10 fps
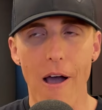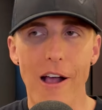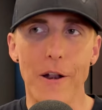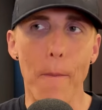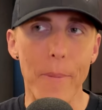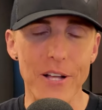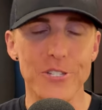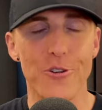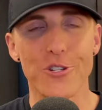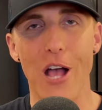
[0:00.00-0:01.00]
I'm going to
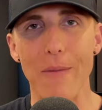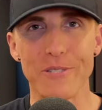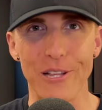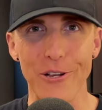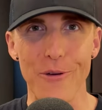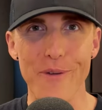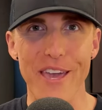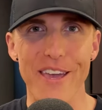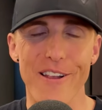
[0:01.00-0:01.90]
bust your chops a little bit.